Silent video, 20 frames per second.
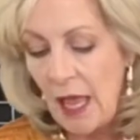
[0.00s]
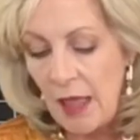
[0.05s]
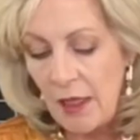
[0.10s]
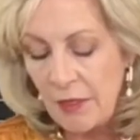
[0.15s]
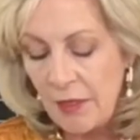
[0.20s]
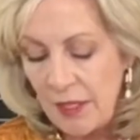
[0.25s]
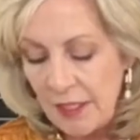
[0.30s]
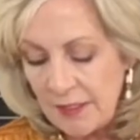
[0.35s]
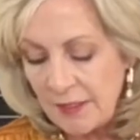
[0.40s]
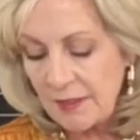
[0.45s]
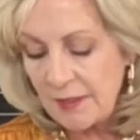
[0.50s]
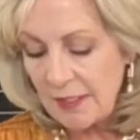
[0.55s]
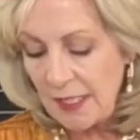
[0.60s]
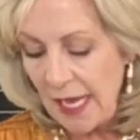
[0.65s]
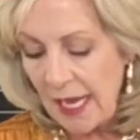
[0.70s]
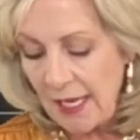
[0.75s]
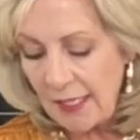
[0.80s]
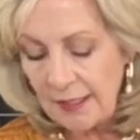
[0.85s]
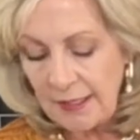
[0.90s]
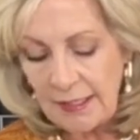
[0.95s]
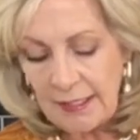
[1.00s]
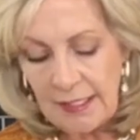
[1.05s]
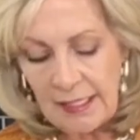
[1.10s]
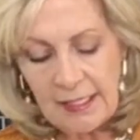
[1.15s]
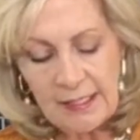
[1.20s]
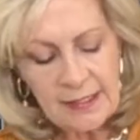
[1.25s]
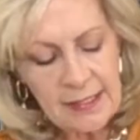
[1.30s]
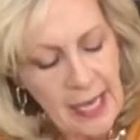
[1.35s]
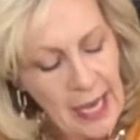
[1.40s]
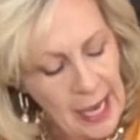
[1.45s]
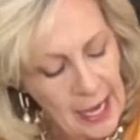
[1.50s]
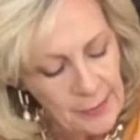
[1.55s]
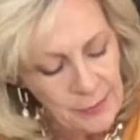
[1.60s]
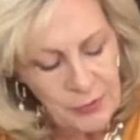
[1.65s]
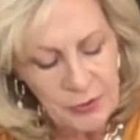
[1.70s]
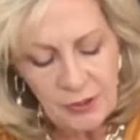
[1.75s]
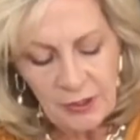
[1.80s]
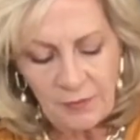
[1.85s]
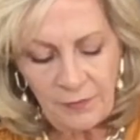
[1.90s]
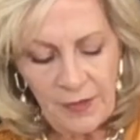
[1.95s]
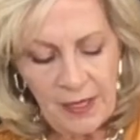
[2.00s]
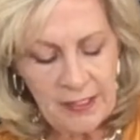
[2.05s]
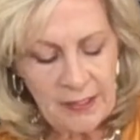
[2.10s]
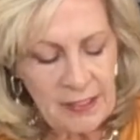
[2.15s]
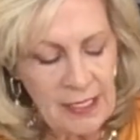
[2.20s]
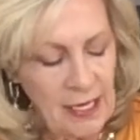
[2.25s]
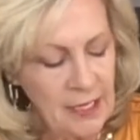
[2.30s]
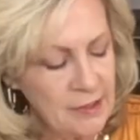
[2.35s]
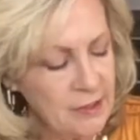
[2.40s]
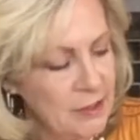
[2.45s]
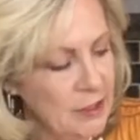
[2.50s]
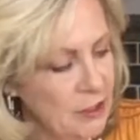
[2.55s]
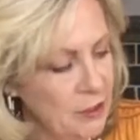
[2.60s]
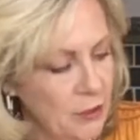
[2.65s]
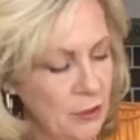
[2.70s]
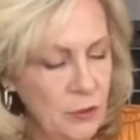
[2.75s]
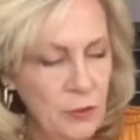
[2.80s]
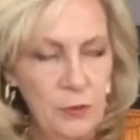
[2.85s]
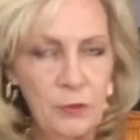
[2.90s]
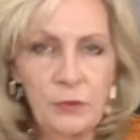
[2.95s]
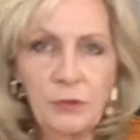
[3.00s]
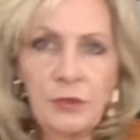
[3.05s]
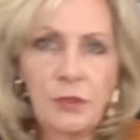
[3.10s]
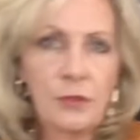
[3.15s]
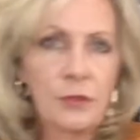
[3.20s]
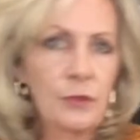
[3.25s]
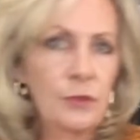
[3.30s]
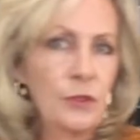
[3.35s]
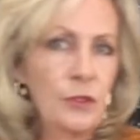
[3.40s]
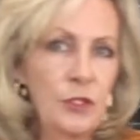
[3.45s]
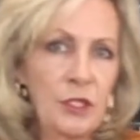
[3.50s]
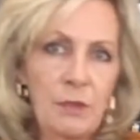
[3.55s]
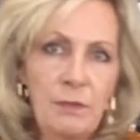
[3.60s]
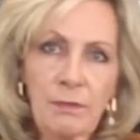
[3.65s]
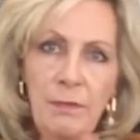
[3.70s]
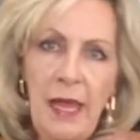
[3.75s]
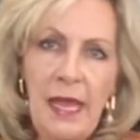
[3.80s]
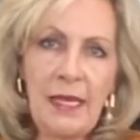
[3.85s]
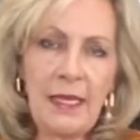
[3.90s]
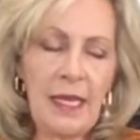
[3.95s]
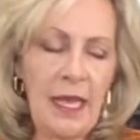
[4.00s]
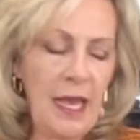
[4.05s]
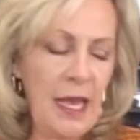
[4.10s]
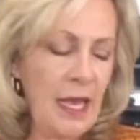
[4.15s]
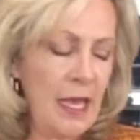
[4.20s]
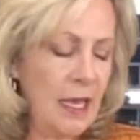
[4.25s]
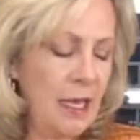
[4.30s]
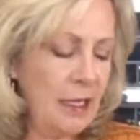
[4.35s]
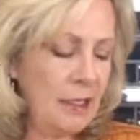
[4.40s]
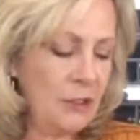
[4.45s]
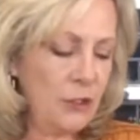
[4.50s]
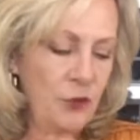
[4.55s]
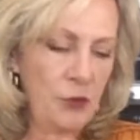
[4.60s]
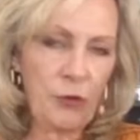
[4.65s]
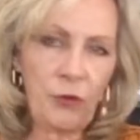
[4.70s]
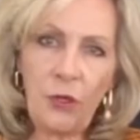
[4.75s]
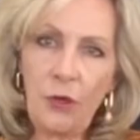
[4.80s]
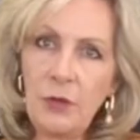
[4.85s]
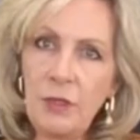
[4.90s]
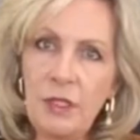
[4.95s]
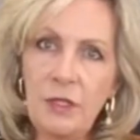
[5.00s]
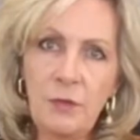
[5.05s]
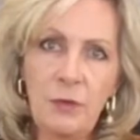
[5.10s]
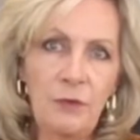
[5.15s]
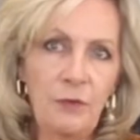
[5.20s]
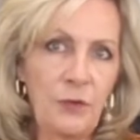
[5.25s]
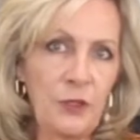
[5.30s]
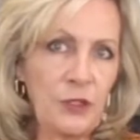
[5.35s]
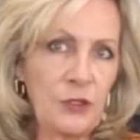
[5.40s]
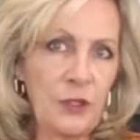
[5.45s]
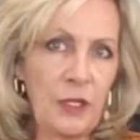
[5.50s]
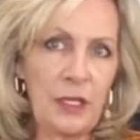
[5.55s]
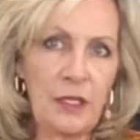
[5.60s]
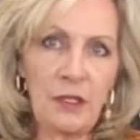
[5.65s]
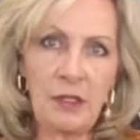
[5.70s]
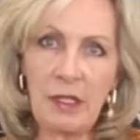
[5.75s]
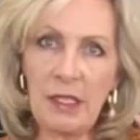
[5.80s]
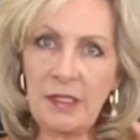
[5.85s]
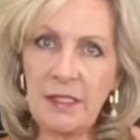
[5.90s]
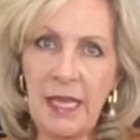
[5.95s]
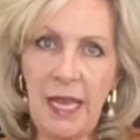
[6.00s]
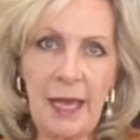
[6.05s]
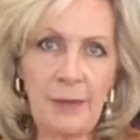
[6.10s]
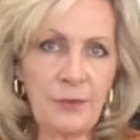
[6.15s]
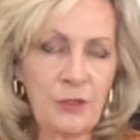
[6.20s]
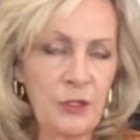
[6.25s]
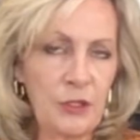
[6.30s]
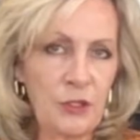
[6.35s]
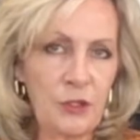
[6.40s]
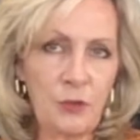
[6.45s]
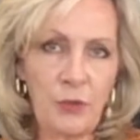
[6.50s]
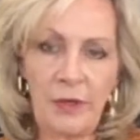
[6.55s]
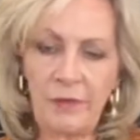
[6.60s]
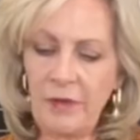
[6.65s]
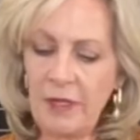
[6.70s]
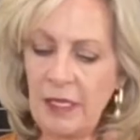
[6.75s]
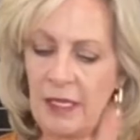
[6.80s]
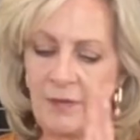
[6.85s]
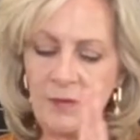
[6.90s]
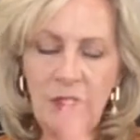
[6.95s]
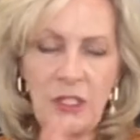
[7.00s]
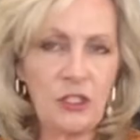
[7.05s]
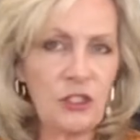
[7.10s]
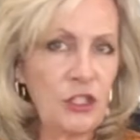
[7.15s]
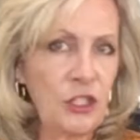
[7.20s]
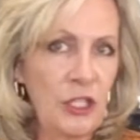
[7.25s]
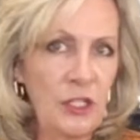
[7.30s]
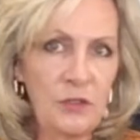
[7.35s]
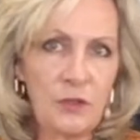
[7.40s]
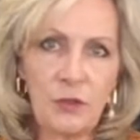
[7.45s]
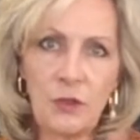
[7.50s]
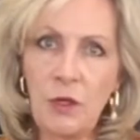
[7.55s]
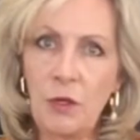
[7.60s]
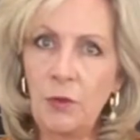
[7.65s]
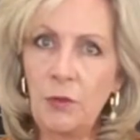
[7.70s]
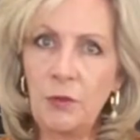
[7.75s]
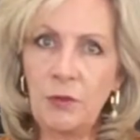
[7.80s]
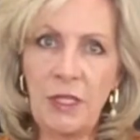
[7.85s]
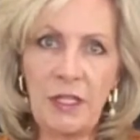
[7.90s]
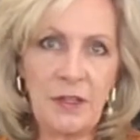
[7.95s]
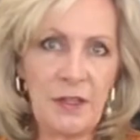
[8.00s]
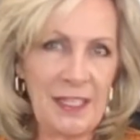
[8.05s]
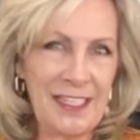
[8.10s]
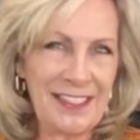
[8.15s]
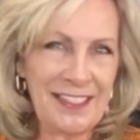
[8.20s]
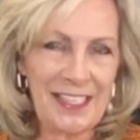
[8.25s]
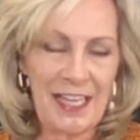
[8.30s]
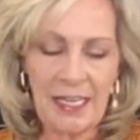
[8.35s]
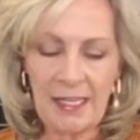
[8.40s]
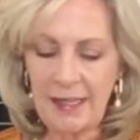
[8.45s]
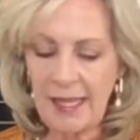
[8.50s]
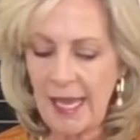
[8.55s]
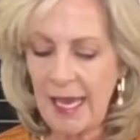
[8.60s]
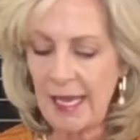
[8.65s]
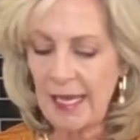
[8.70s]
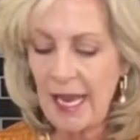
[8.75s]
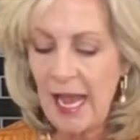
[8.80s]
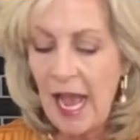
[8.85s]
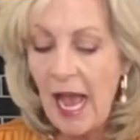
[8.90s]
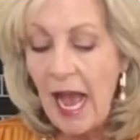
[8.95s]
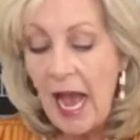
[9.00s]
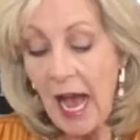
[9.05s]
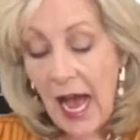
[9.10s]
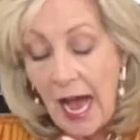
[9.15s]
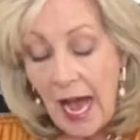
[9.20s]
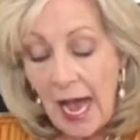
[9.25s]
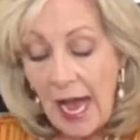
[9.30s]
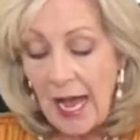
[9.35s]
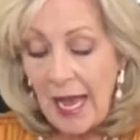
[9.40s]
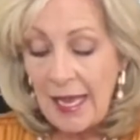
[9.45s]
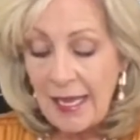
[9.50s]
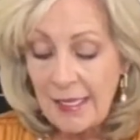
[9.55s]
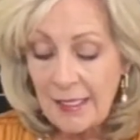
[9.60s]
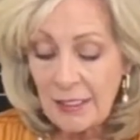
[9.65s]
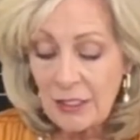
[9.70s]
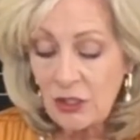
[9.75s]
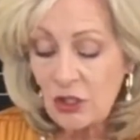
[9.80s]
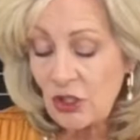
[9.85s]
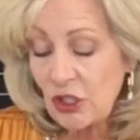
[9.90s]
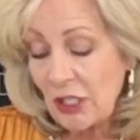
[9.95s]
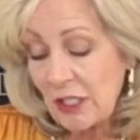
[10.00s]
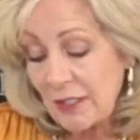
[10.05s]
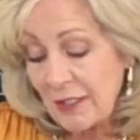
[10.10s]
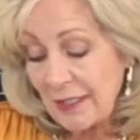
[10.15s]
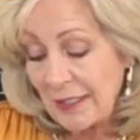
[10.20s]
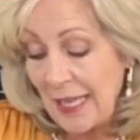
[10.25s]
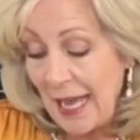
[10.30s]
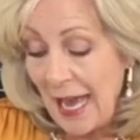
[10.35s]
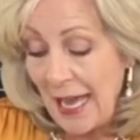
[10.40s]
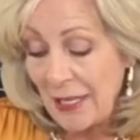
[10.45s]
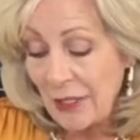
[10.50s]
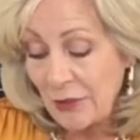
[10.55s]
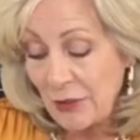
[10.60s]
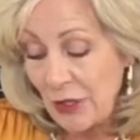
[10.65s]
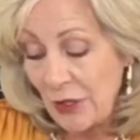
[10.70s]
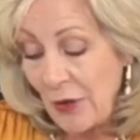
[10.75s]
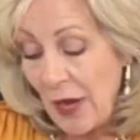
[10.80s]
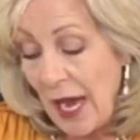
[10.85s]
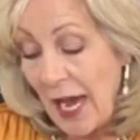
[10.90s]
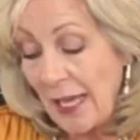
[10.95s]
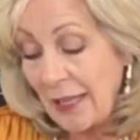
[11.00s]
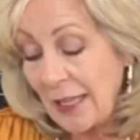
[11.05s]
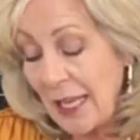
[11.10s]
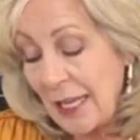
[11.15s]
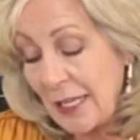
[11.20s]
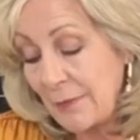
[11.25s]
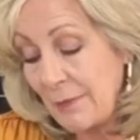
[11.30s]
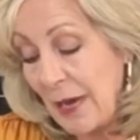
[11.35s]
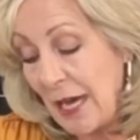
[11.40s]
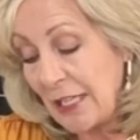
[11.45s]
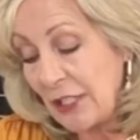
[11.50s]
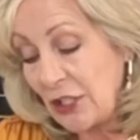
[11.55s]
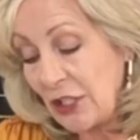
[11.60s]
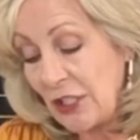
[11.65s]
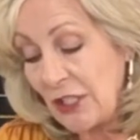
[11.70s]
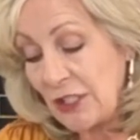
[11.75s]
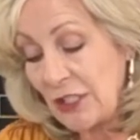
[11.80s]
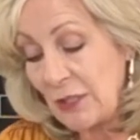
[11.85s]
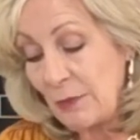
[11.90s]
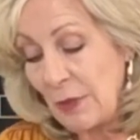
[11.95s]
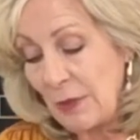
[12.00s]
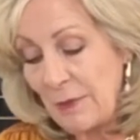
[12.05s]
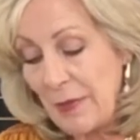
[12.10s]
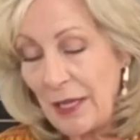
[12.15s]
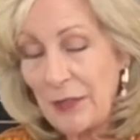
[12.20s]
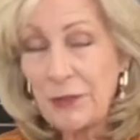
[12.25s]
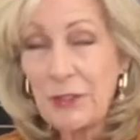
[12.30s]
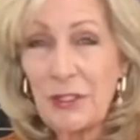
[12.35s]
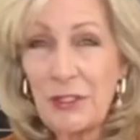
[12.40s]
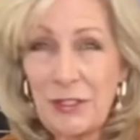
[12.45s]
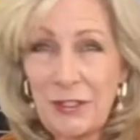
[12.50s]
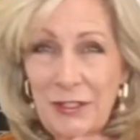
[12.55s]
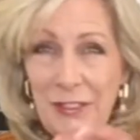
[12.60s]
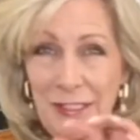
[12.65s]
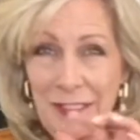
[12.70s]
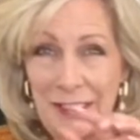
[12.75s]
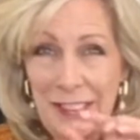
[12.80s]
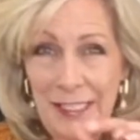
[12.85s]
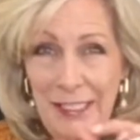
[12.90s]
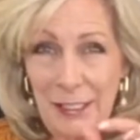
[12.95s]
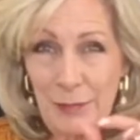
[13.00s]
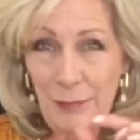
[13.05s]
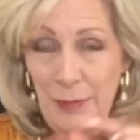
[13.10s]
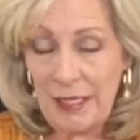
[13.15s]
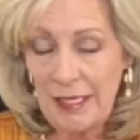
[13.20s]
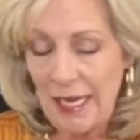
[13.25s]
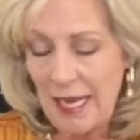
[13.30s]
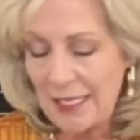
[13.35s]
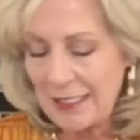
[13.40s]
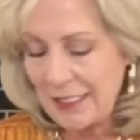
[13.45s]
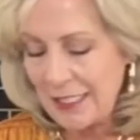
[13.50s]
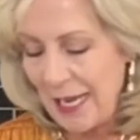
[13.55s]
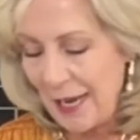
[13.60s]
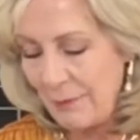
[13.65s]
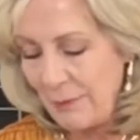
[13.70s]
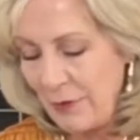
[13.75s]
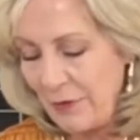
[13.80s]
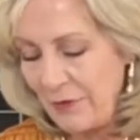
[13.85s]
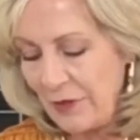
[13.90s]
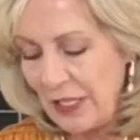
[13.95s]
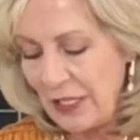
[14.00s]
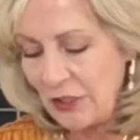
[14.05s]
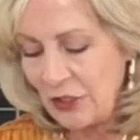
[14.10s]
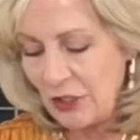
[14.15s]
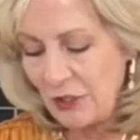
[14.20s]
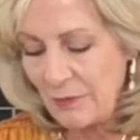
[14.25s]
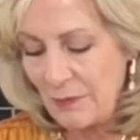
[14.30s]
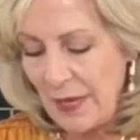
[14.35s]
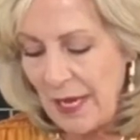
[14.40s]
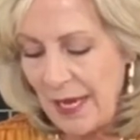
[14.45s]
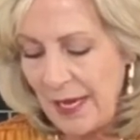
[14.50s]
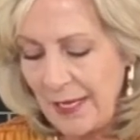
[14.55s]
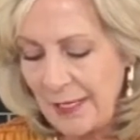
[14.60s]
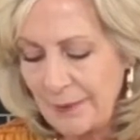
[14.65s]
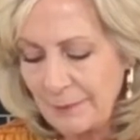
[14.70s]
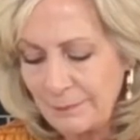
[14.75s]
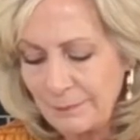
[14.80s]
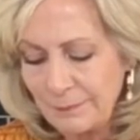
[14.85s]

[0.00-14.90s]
This salad is absolutely fantastic cold. You can make ahead, throw it in the refrigerator. It's absolutely terrific. Even the cheese cold and things like that. I don't know, I like my cheese to be melted just a teeny bit on top of each of my